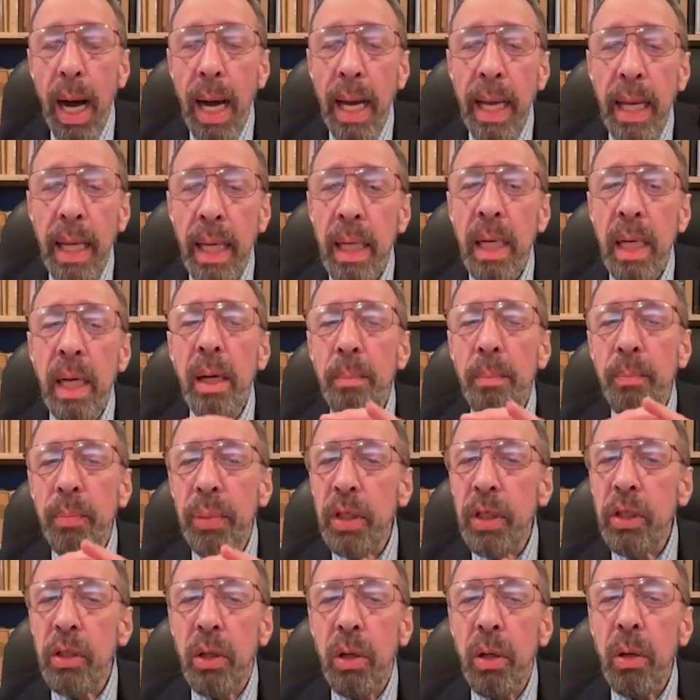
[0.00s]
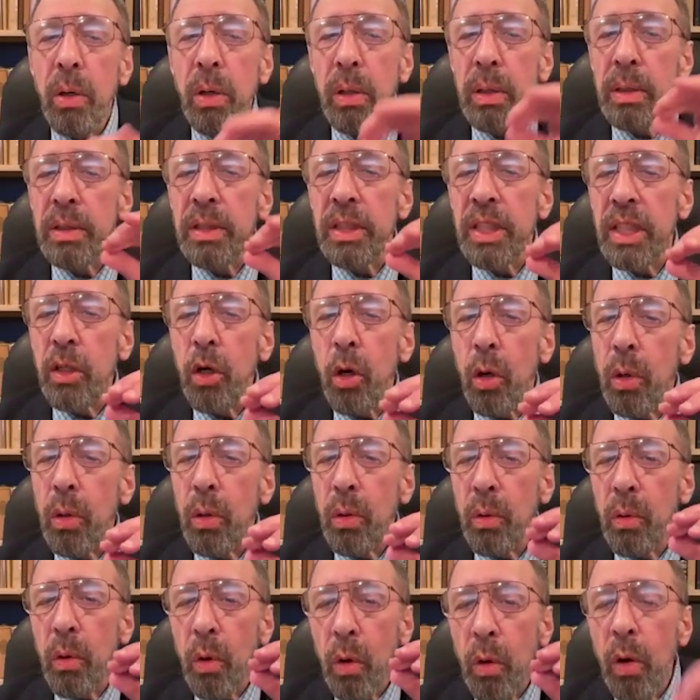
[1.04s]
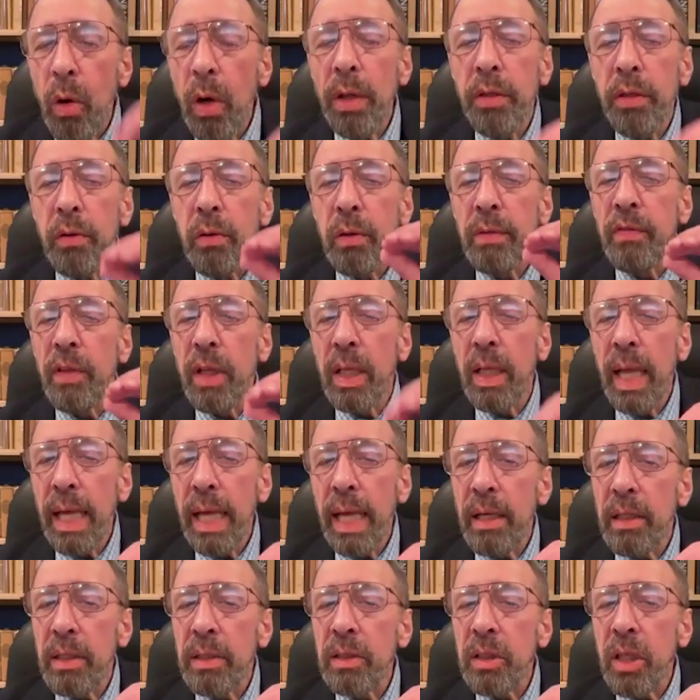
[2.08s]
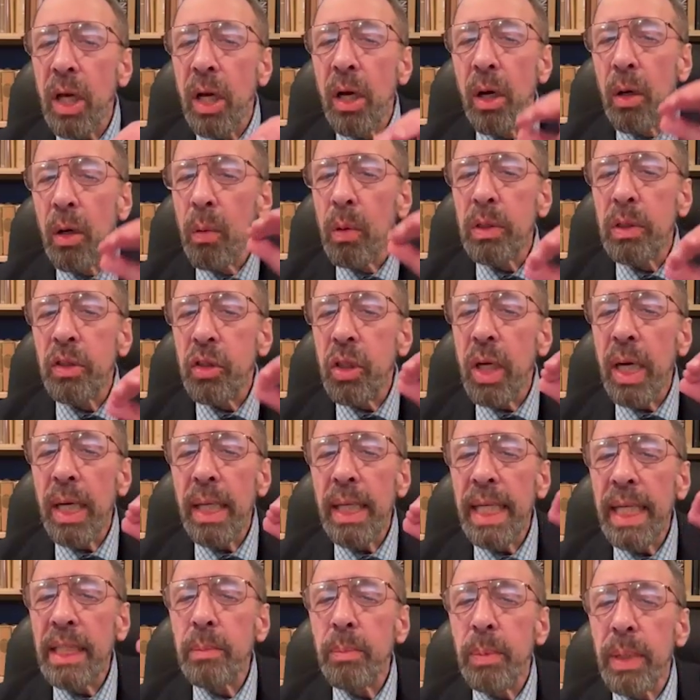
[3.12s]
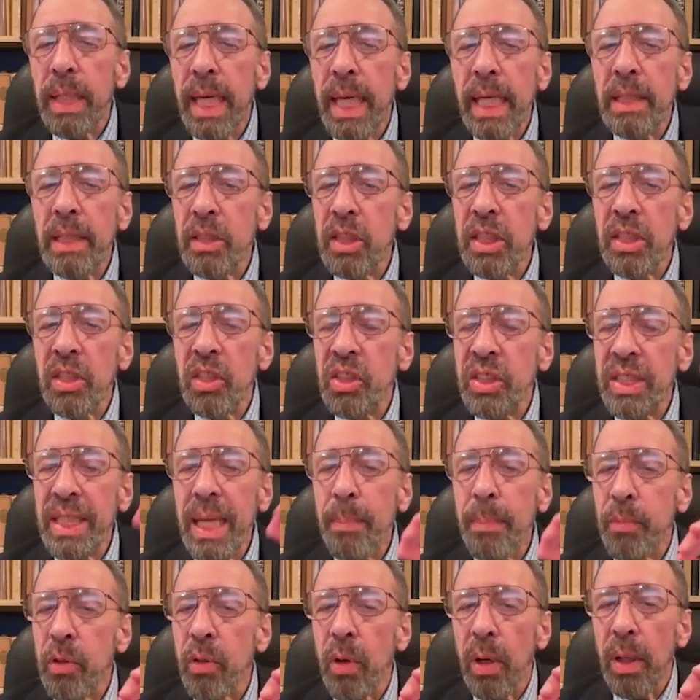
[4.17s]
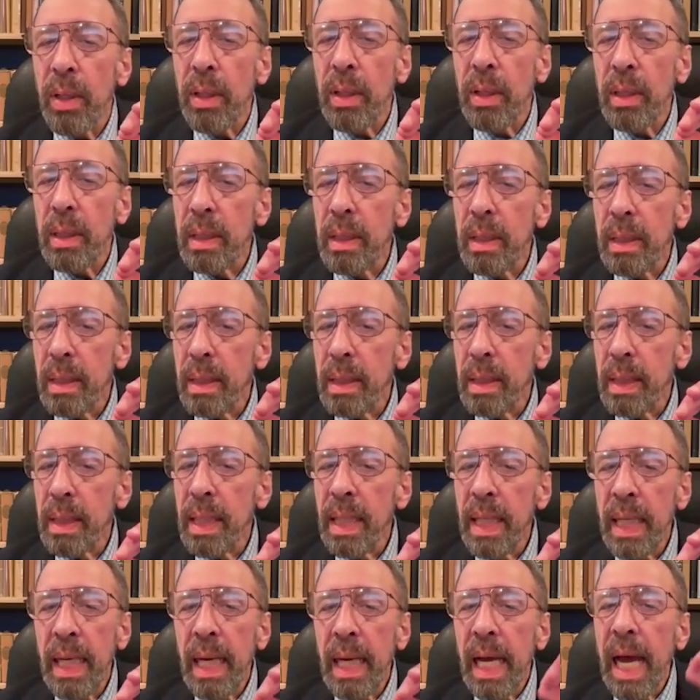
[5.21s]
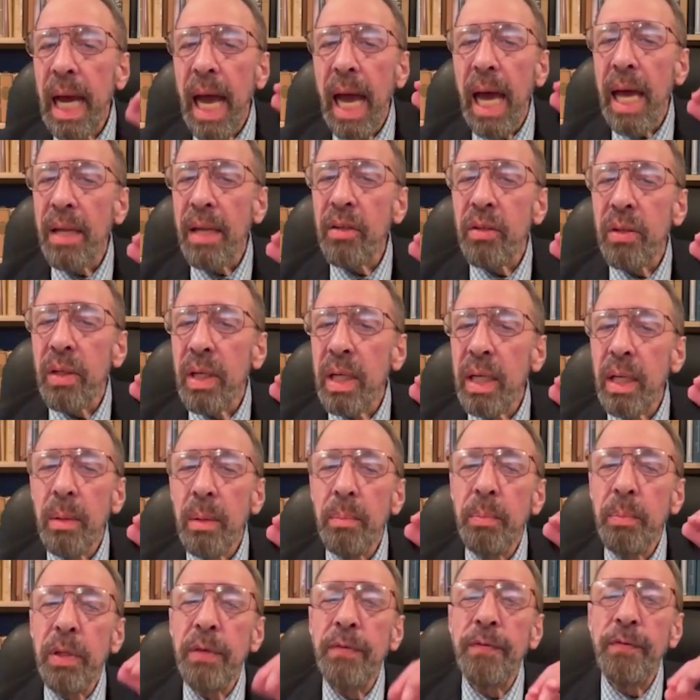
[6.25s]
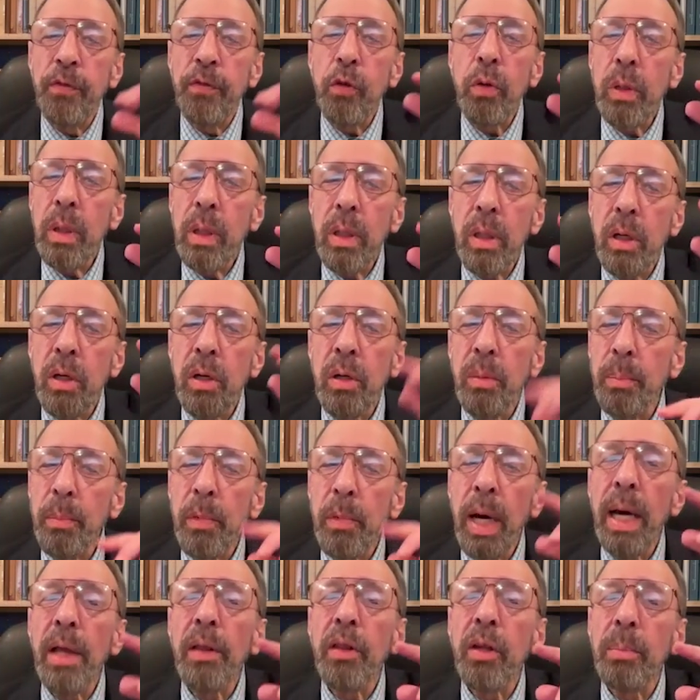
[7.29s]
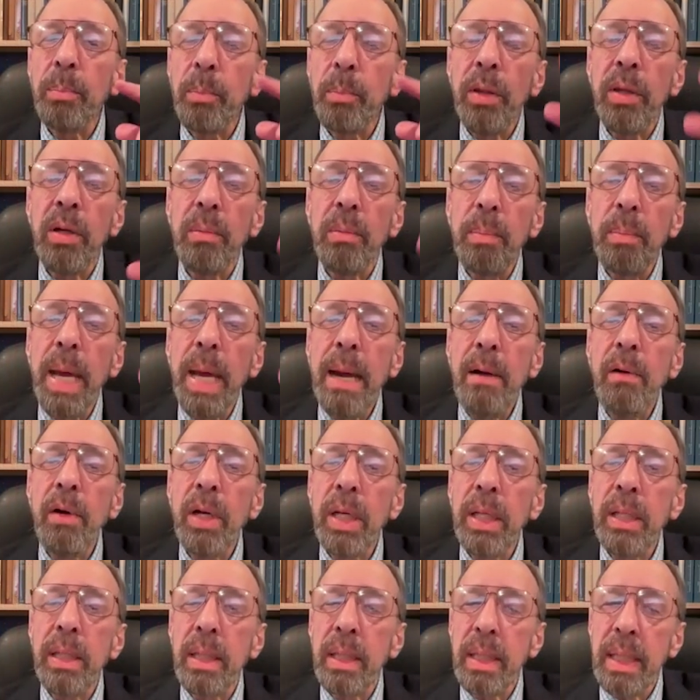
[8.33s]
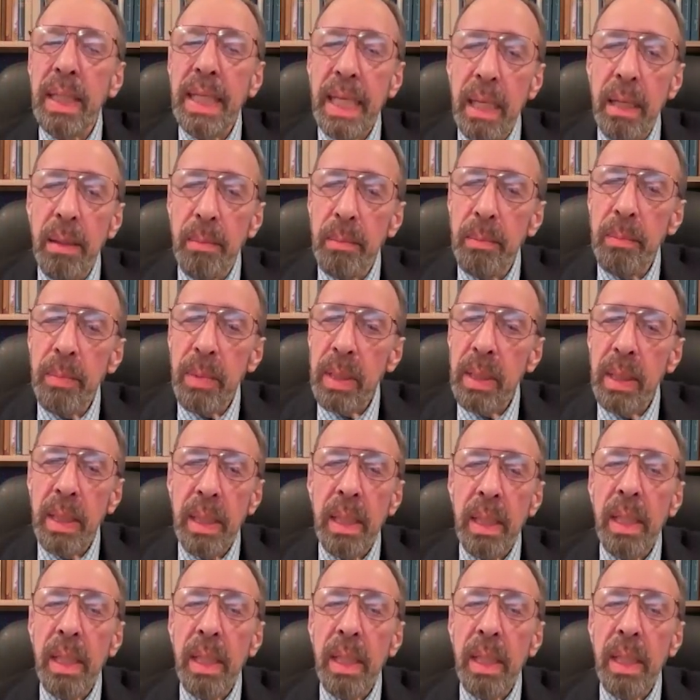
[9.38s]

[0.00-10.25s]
Why? Because the author of the letters was John H. Mackenzie's stepdaughter. And before her mother married him,